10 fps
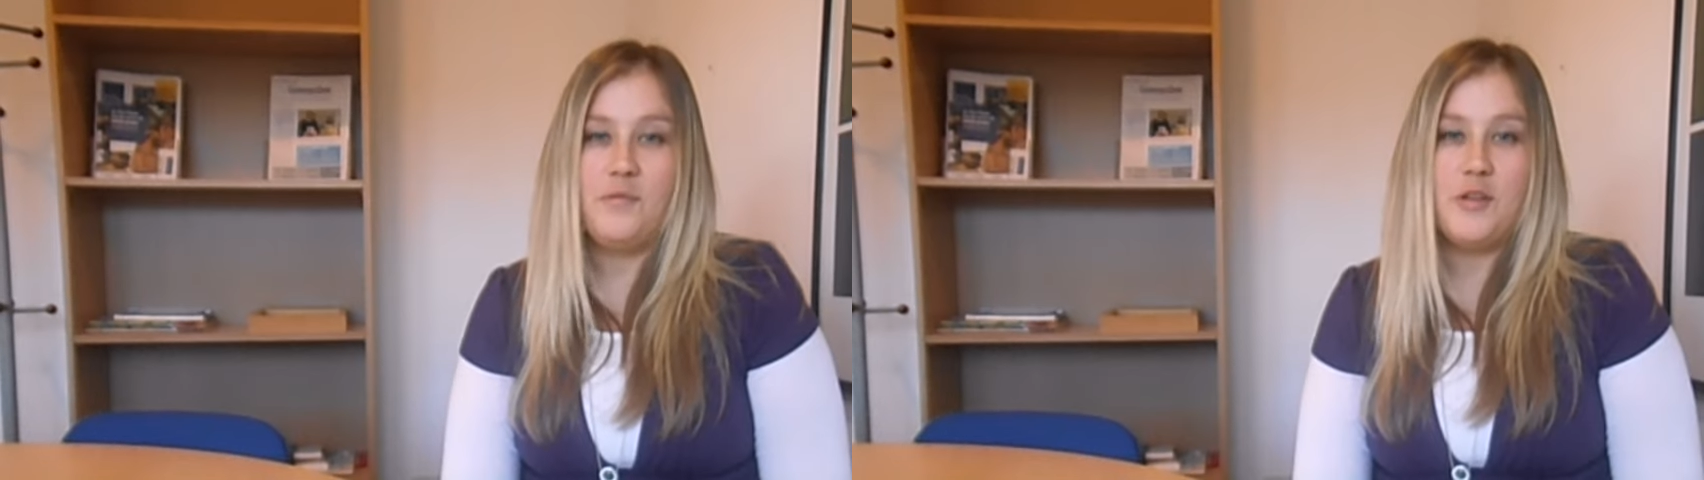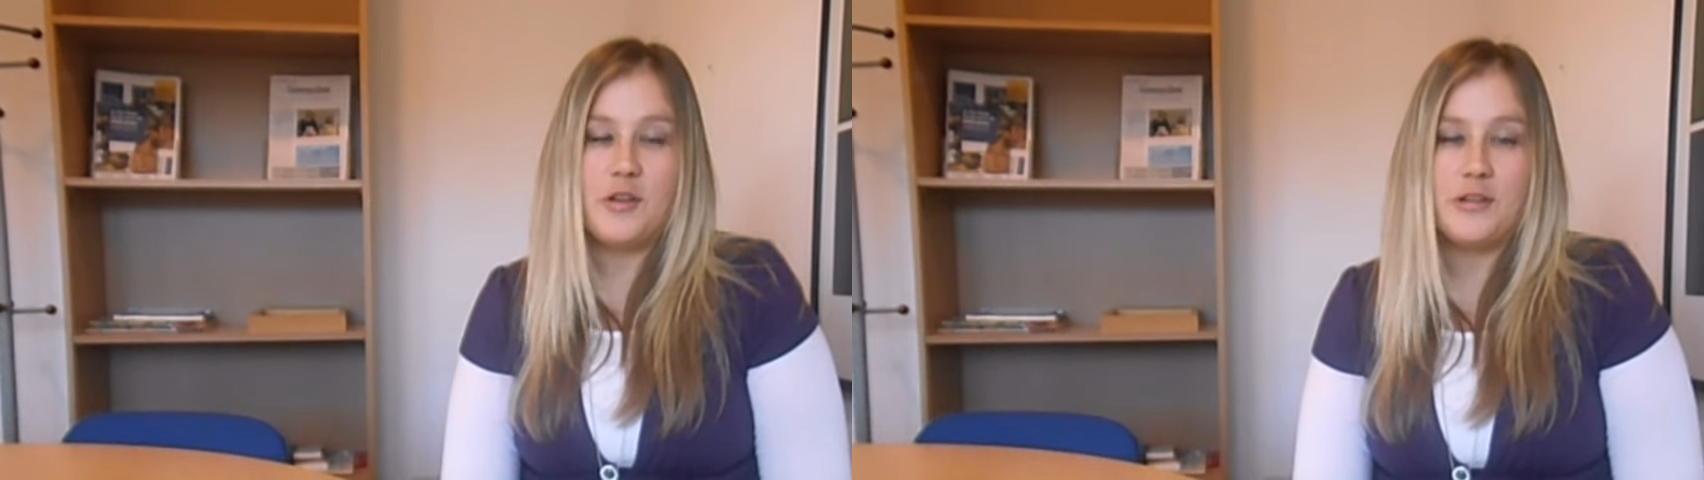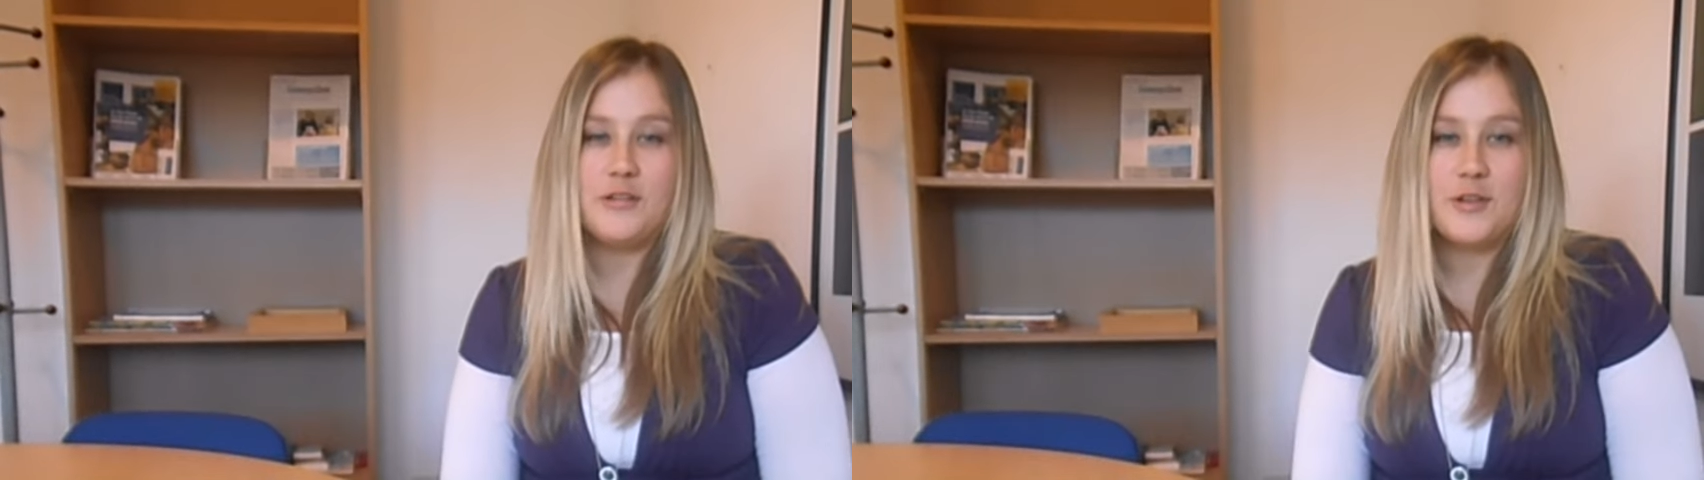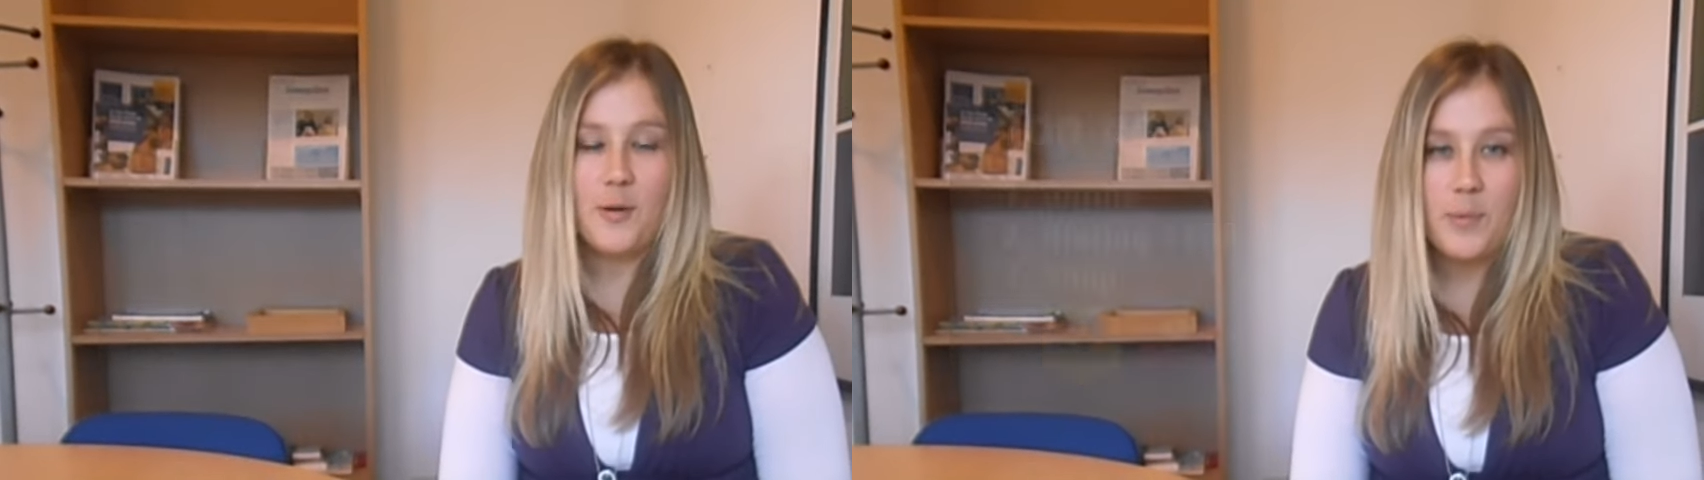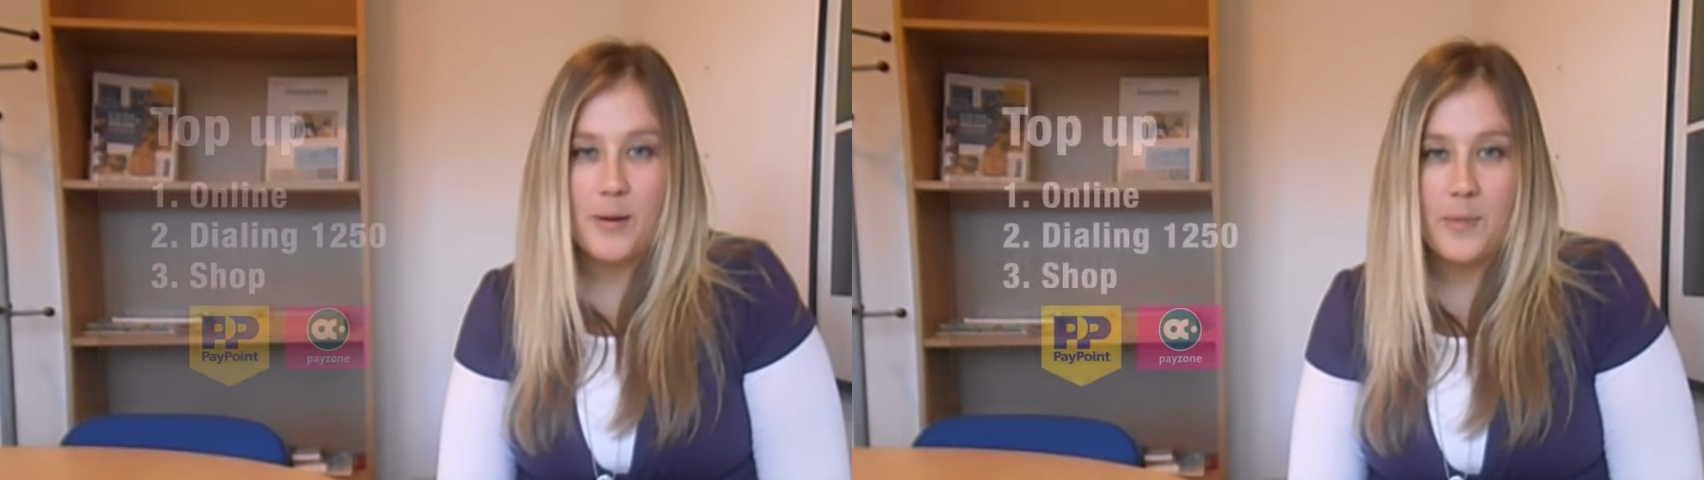you can
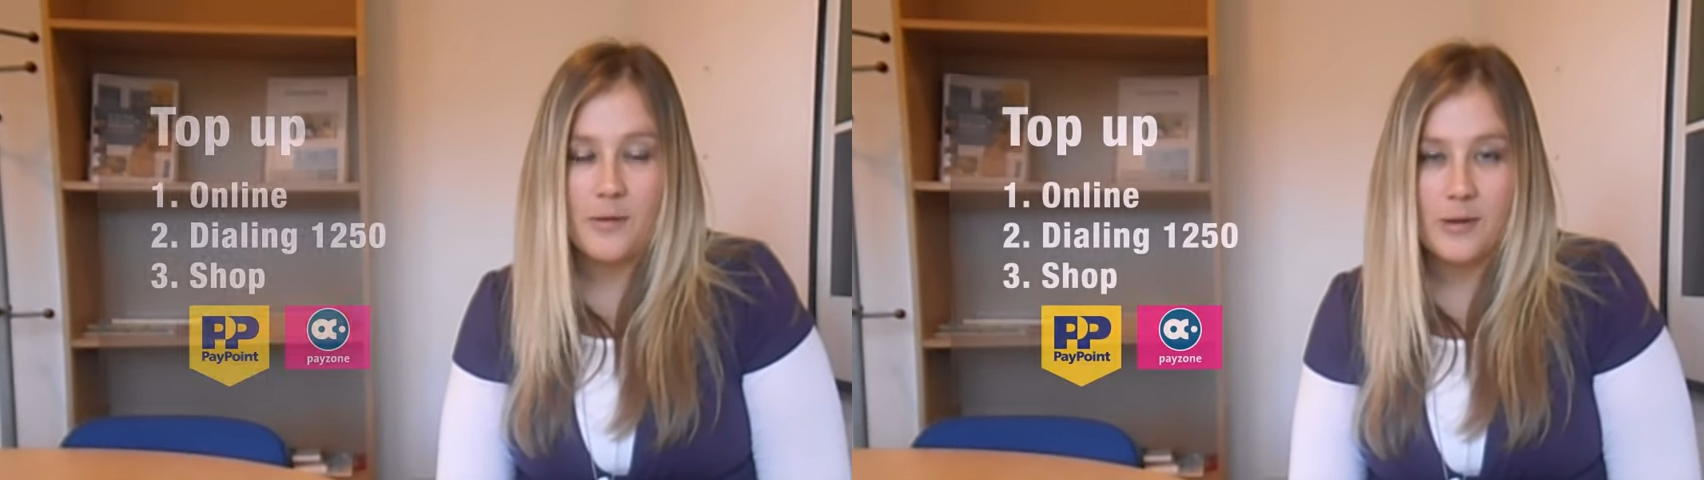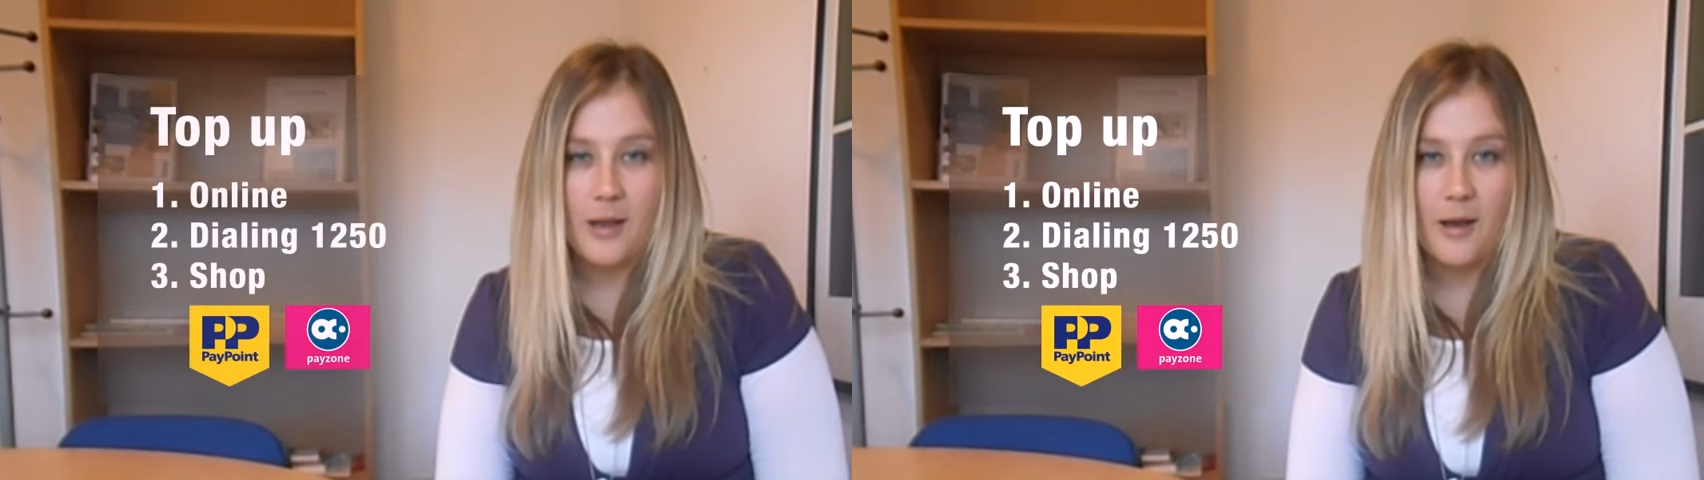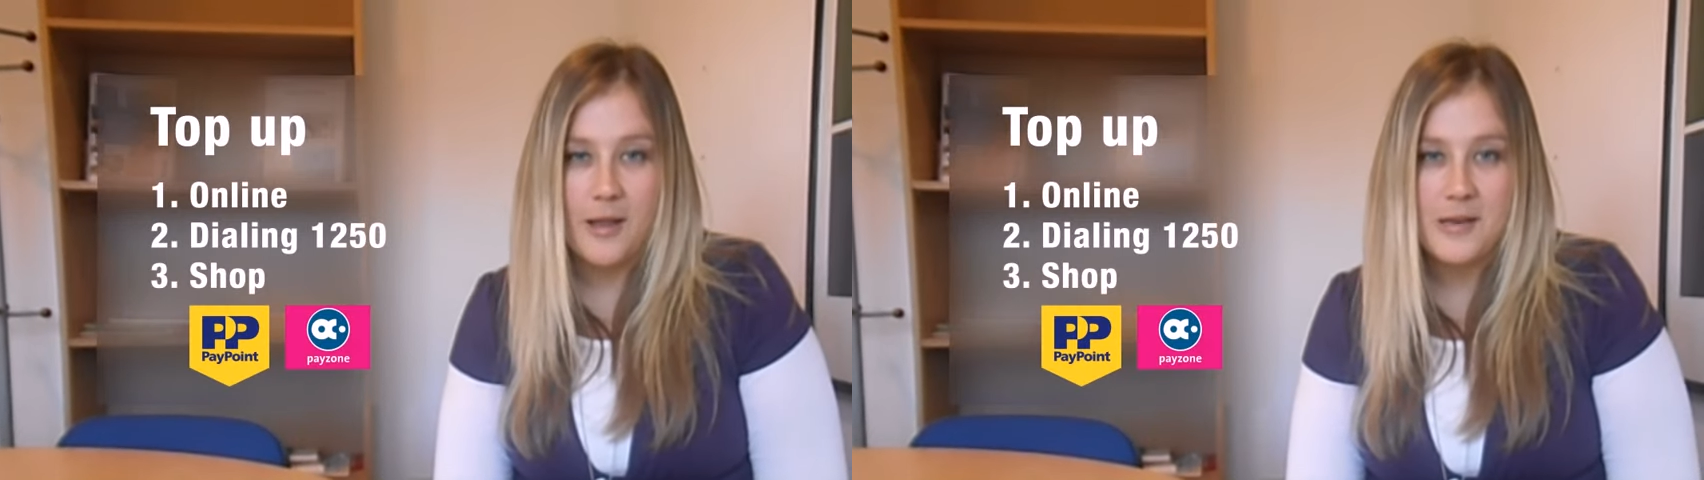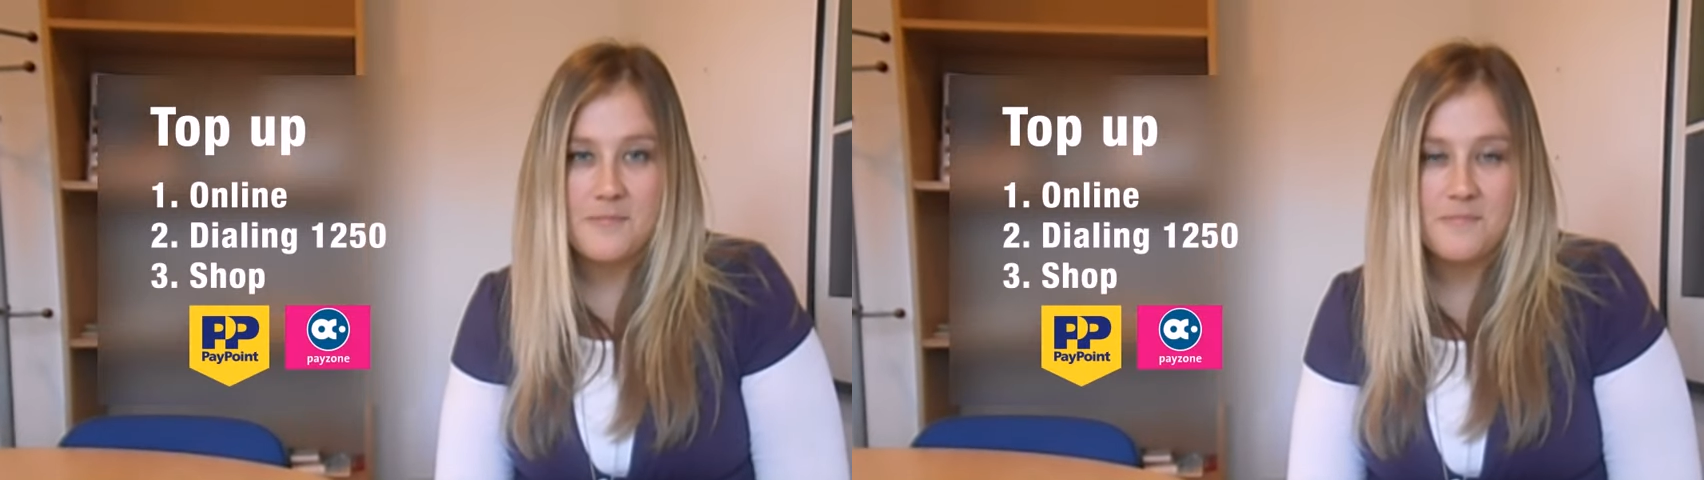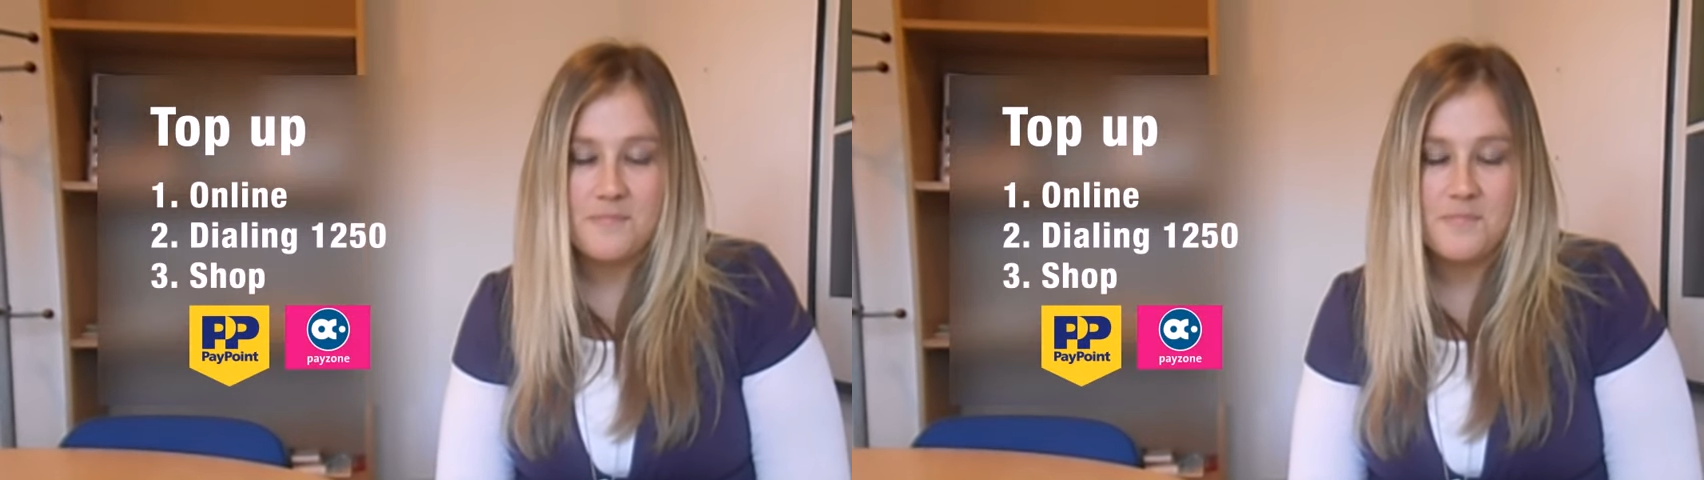top up online